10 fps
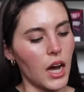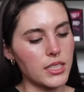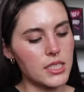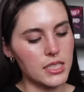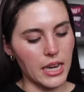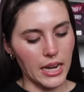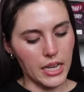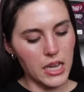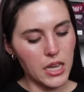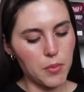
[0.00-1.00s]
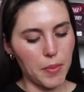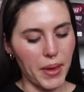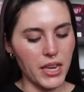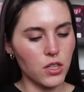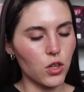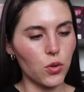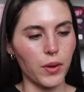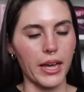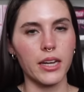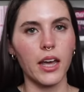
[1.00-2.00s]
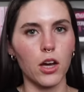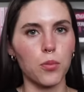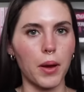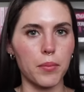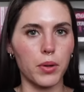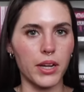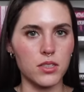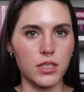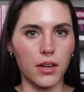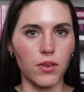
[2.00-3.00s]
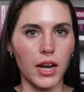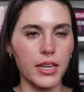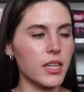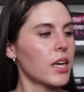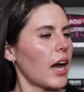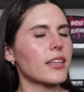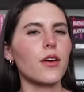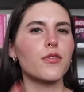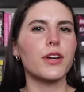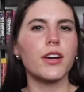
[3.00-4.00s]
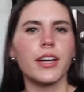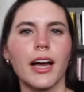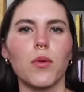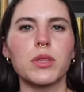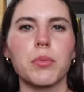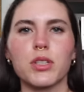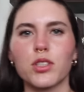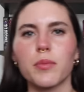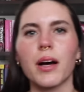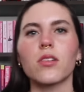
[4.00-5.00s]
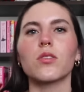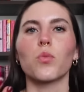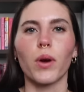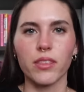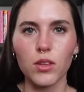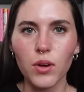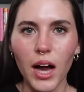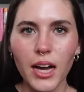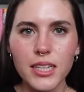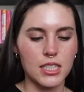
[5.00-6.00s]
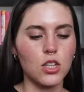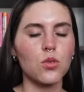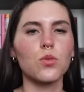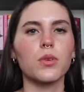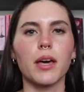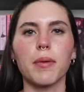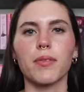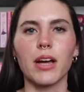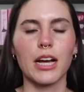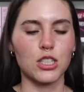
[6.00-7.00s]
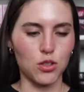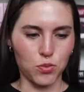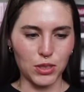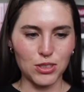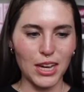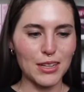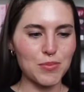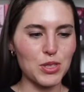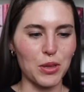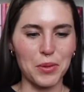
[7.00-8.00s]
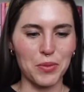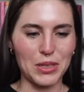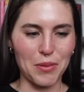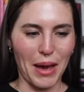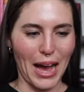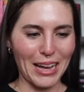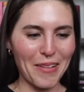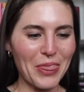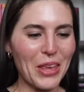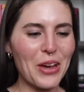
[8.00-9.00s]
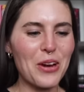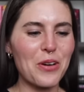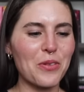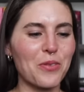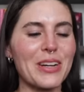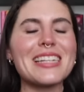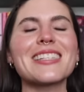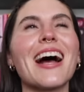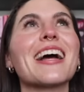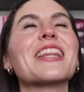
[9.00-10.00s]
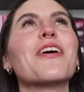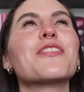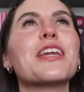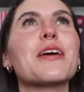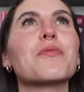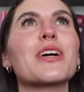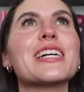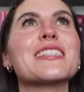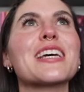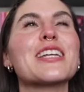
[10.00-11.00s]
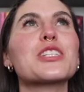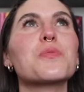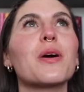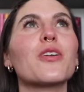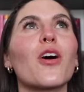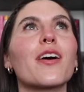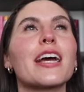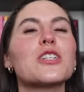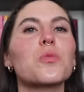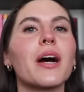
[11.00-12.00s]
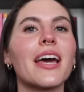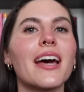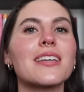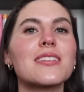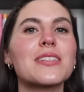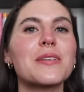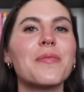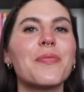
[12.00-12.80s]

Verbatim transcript: Unsteady by Peyton Karen. I hope I'm pronouncing that right. I love figuring out what the books are about with you guys. Then you get my reaction in real time, so let me read the back. Reese, I love the name Reese, and it's spelled R-H-Y-S.